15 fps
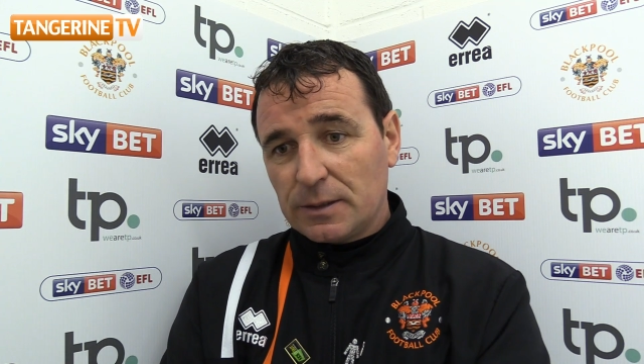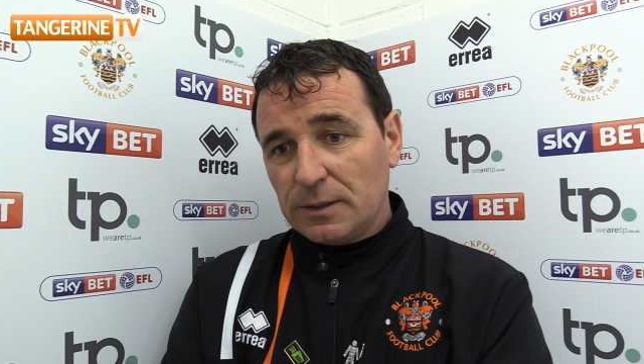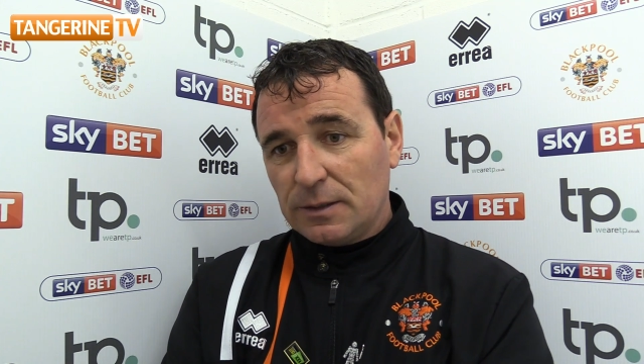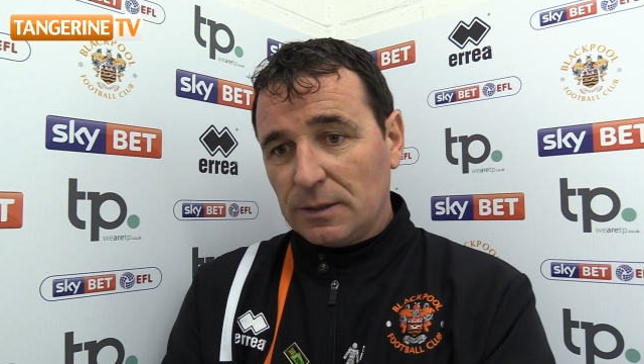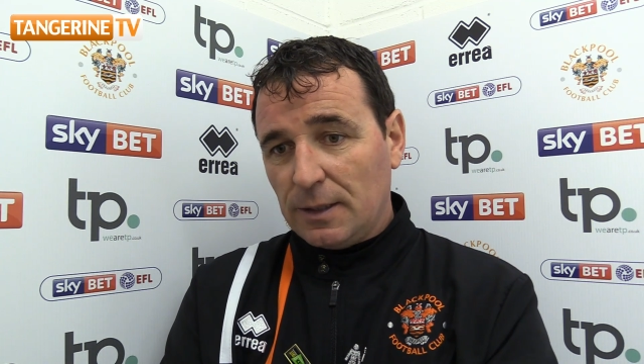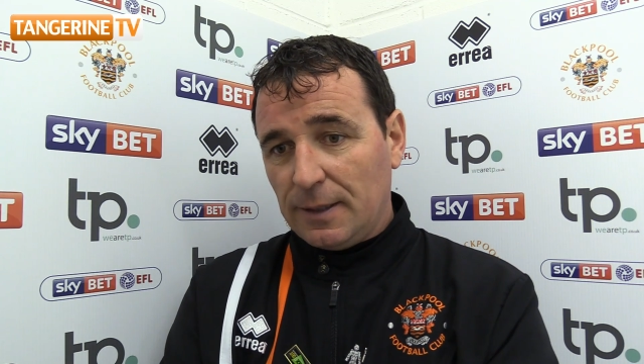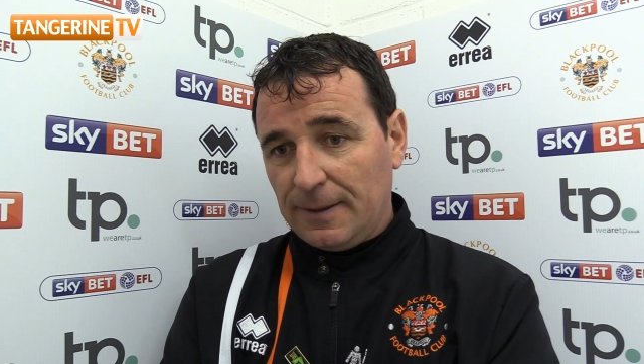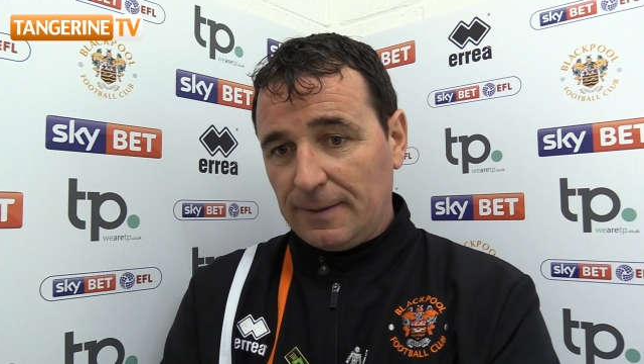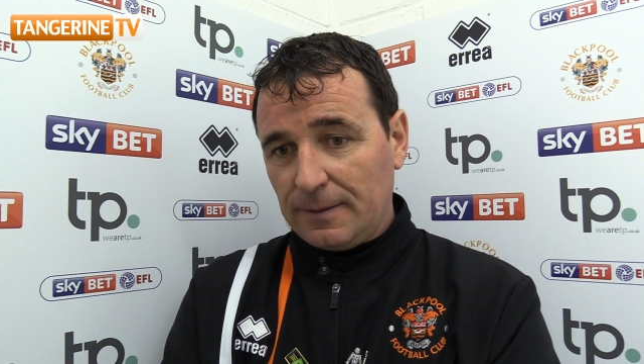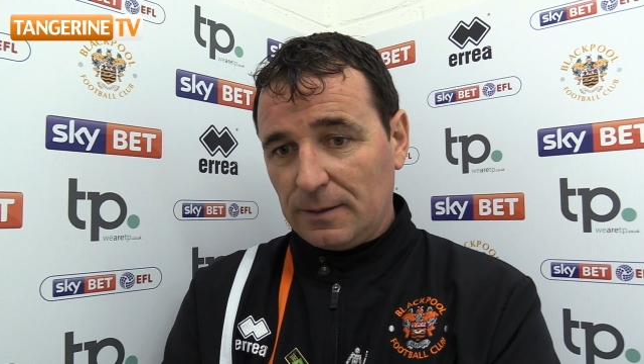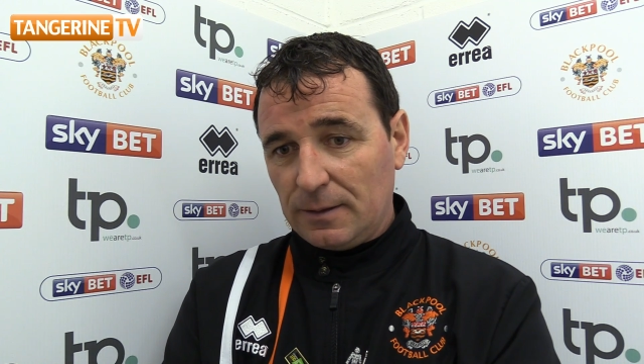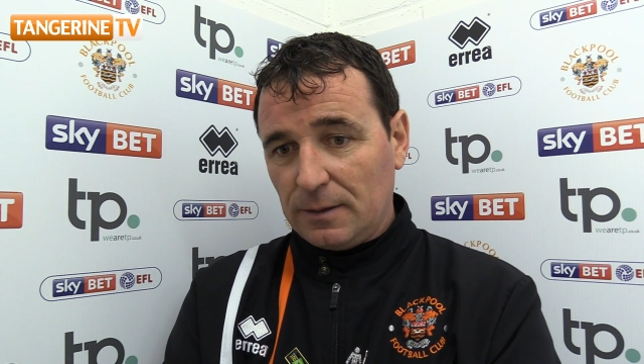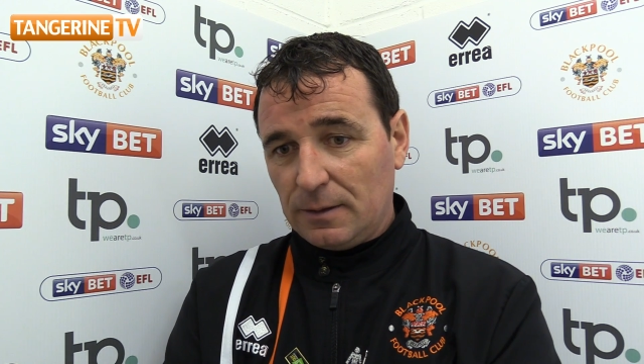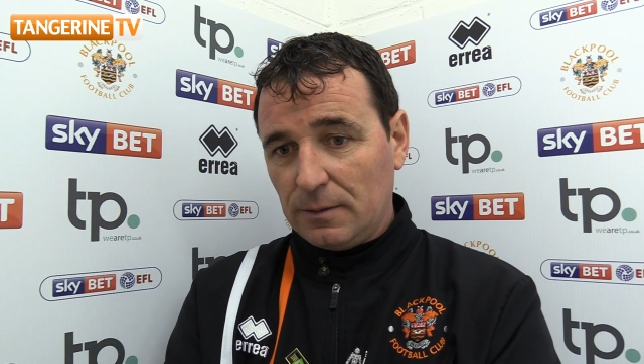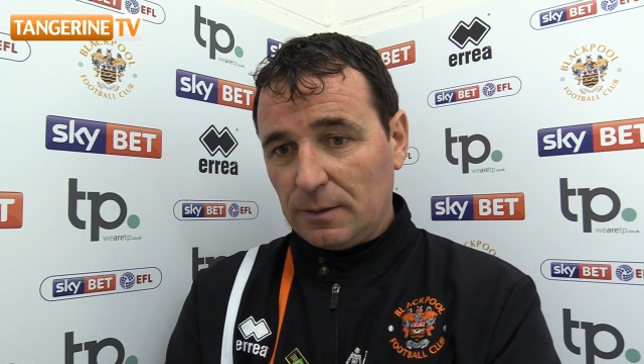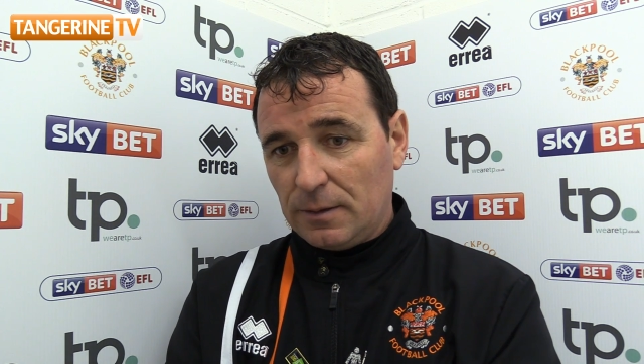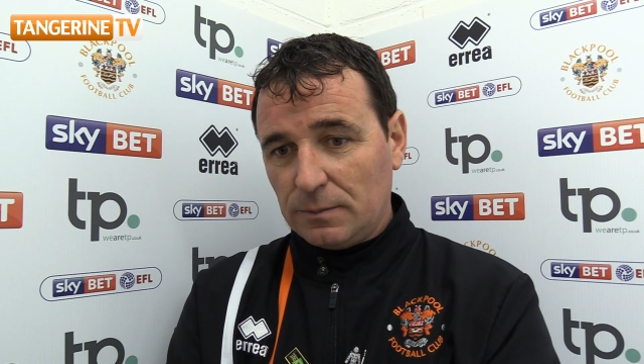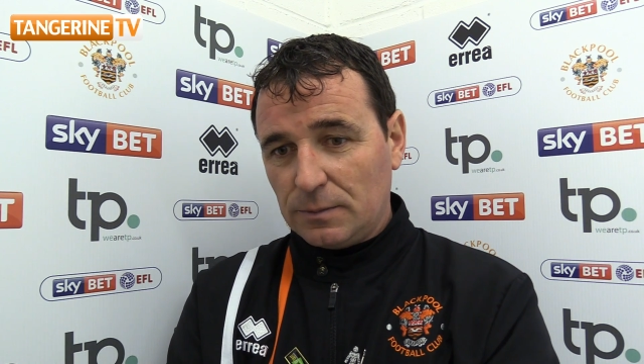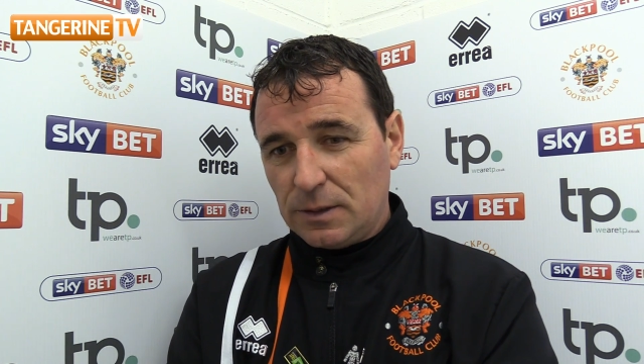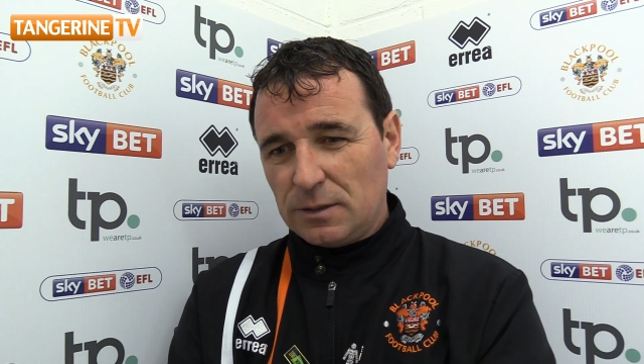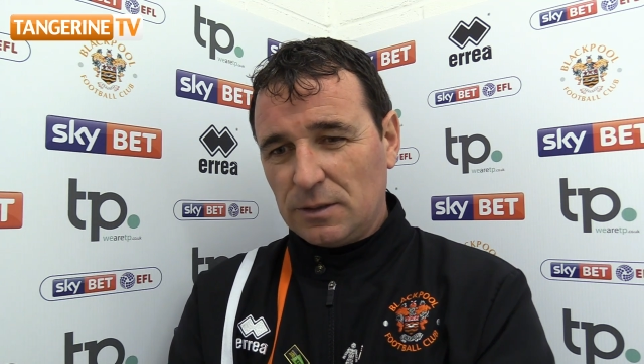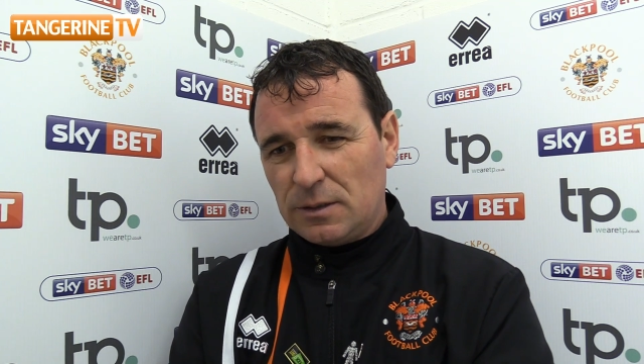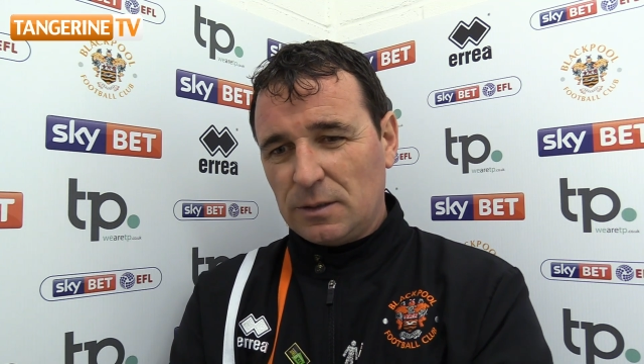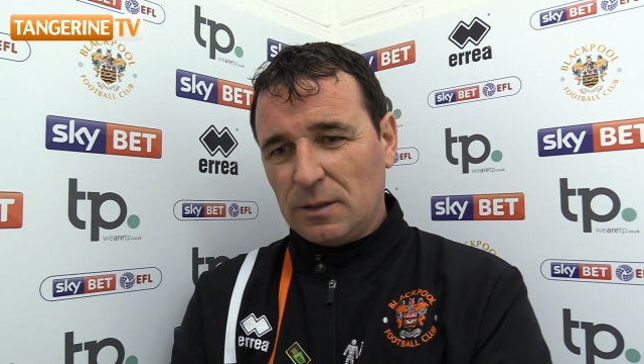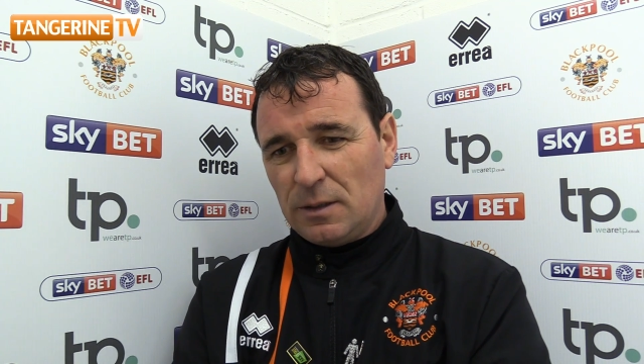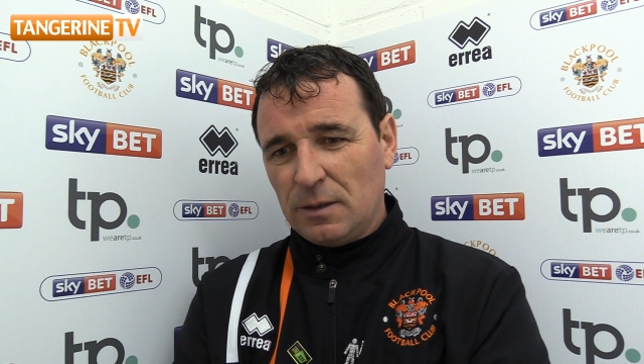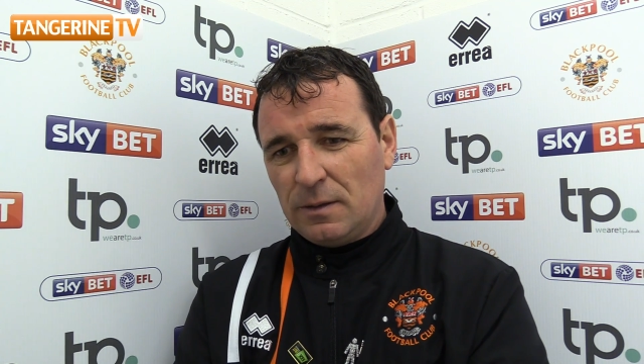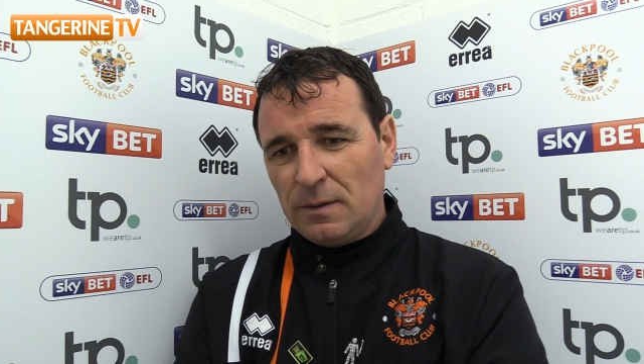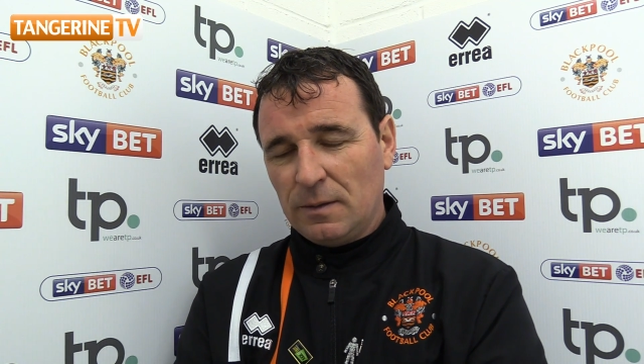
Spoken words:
and you know, I'm just